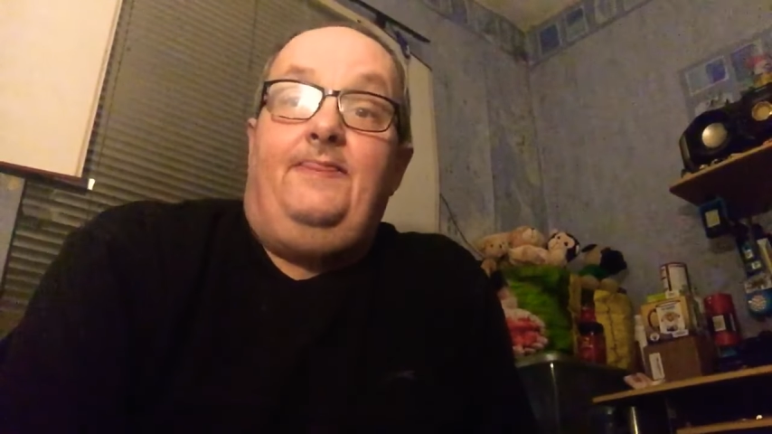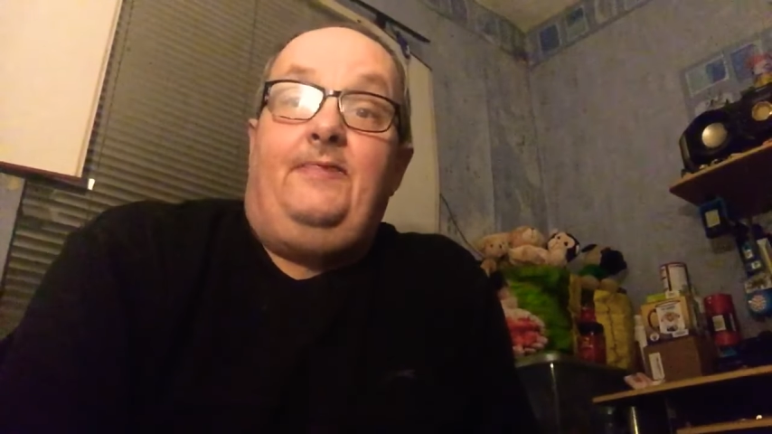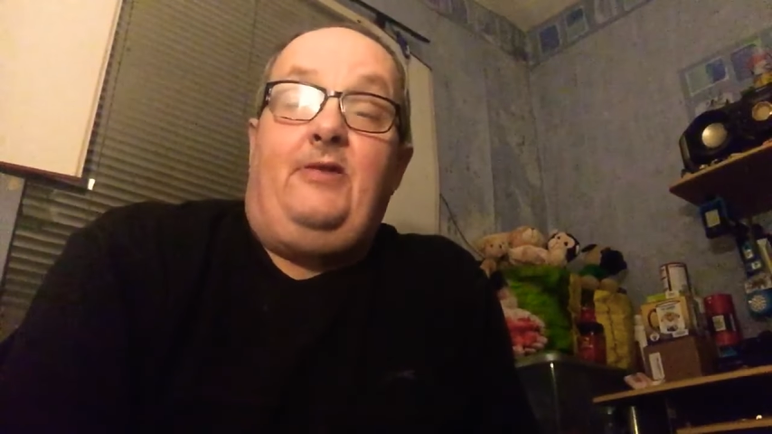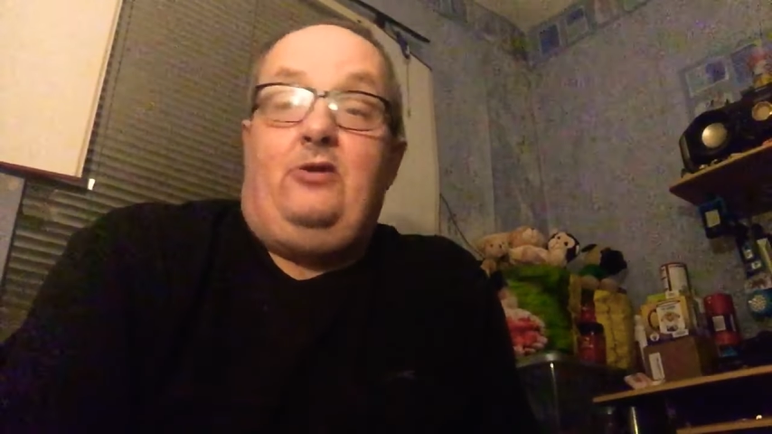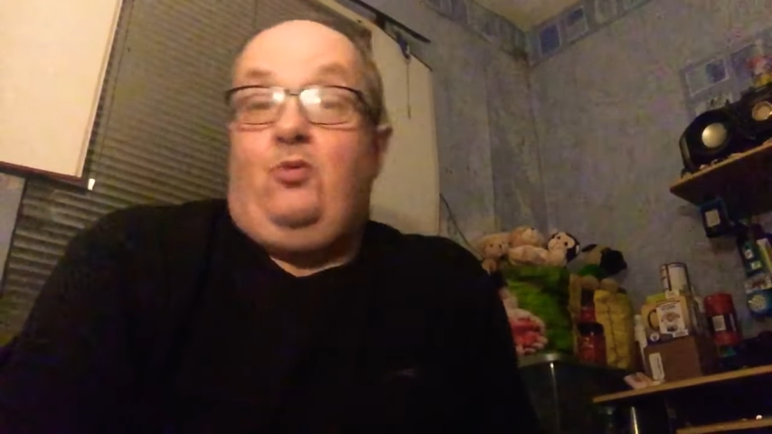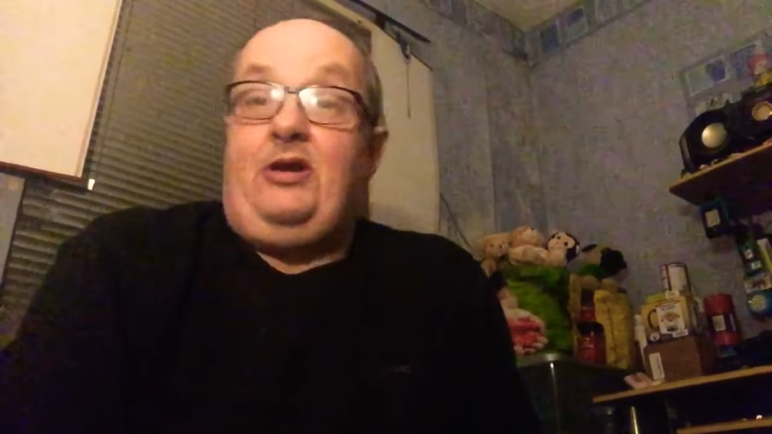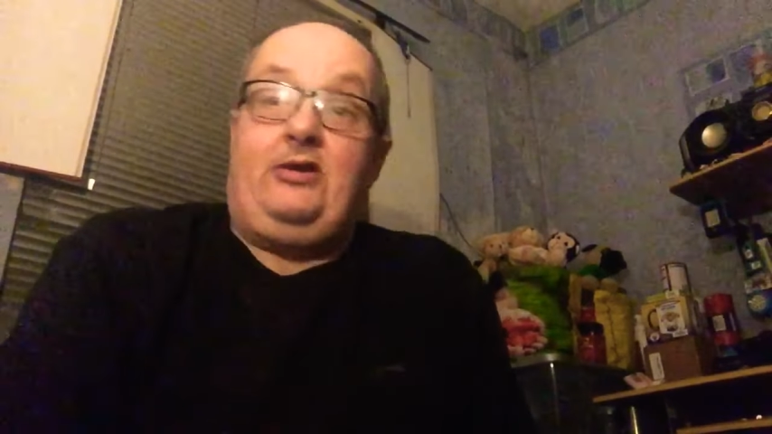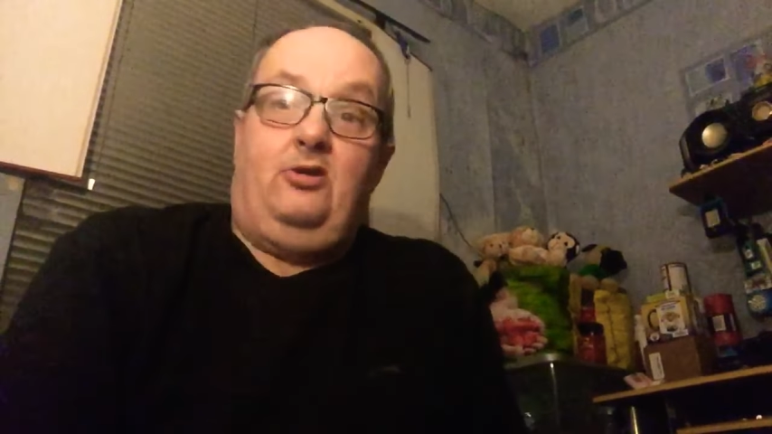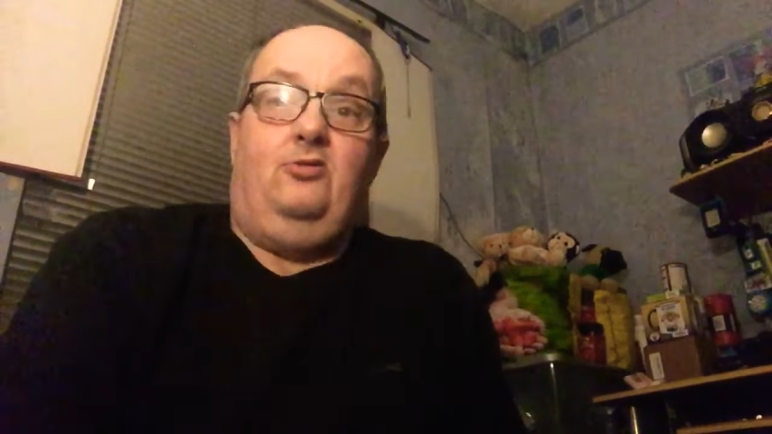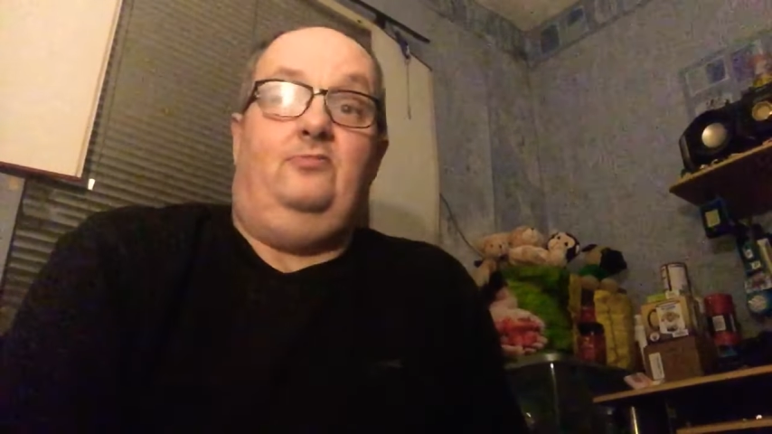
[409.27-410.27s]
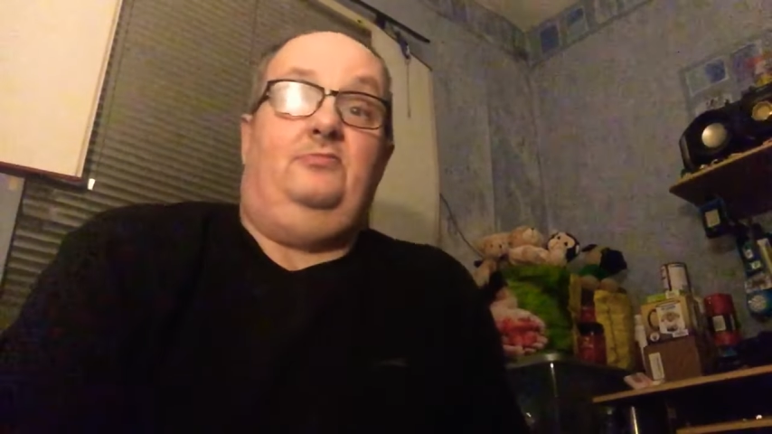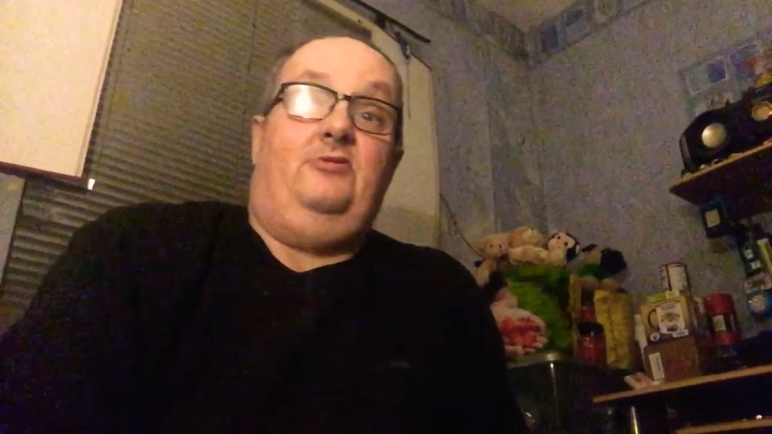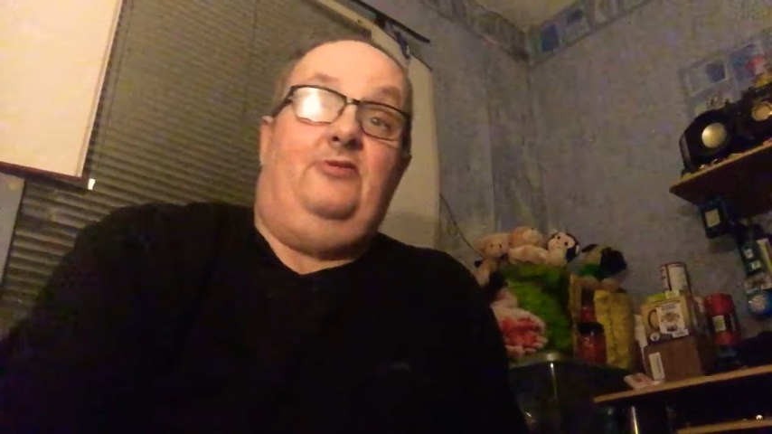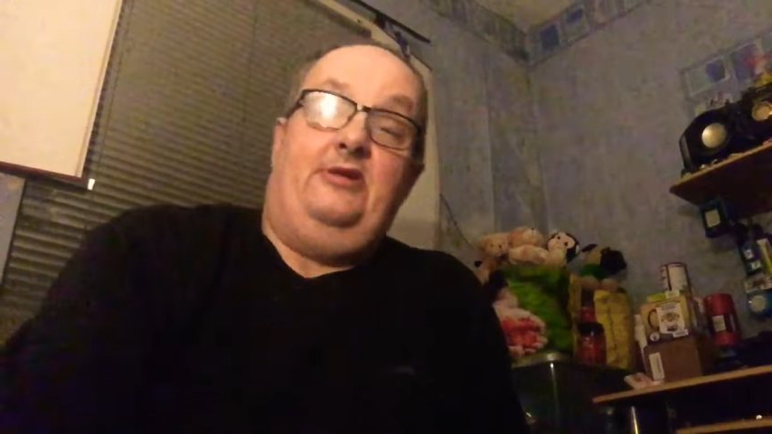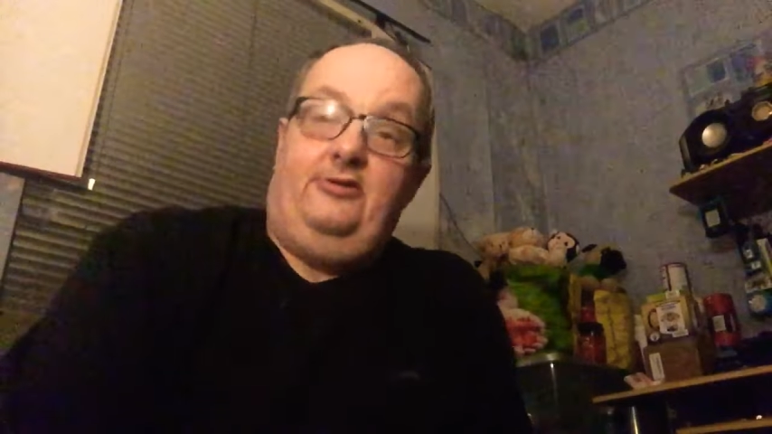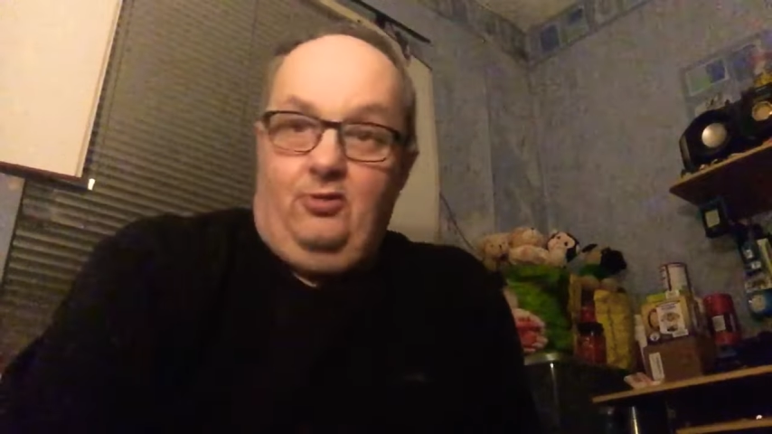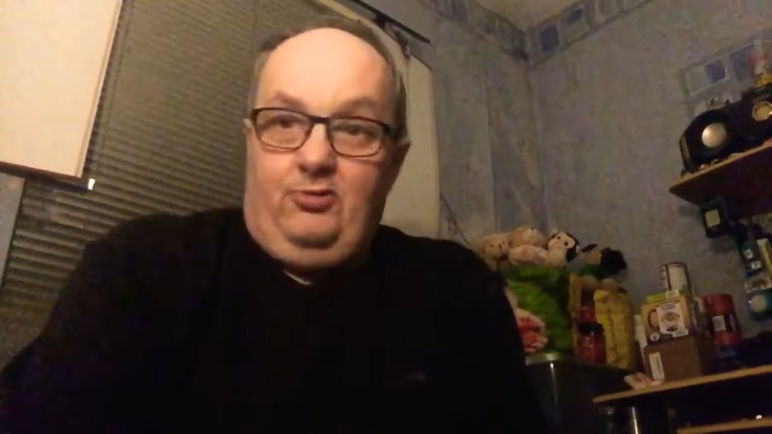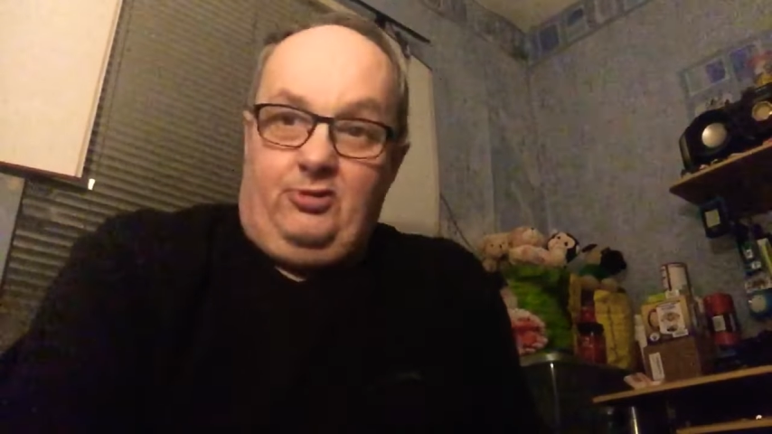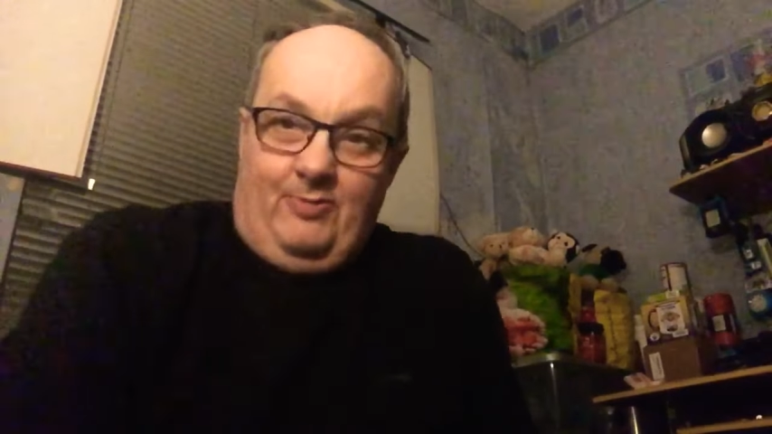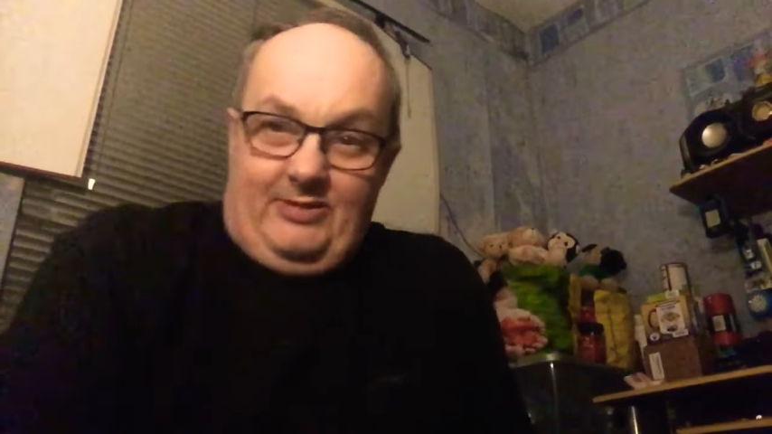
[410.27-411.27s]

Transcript: And then I wake up and then I don't want to go